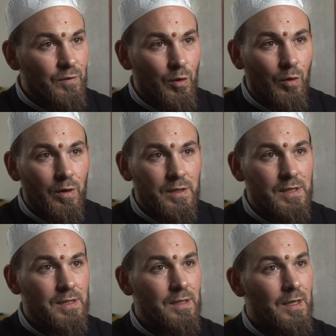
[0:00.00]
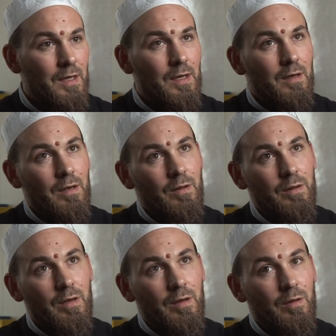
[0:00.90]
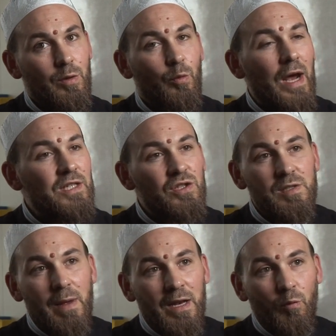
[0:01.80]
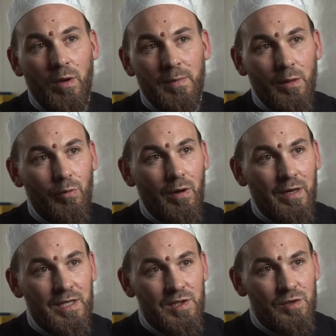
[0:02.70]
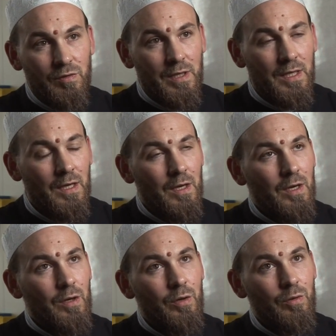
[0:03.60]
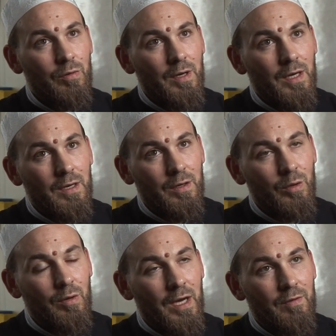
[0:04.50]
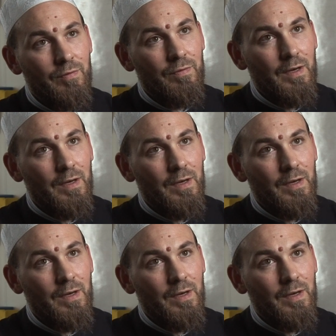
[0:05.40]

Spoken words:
of course, the righteous men and women throughout history who have